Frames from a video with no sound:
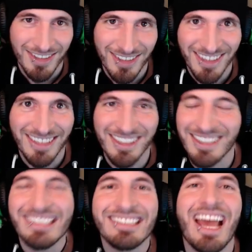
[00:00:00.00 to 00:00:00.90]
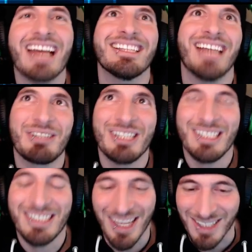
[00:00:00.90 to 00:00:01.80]
That's exactly how she
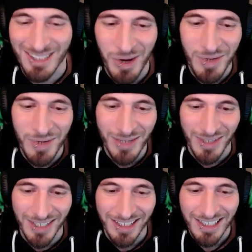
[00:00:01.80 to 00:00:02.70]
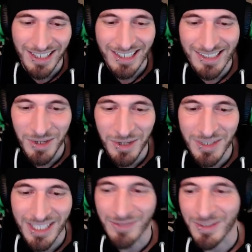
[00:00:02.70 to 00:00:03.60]
says it. Don't even. Don't even.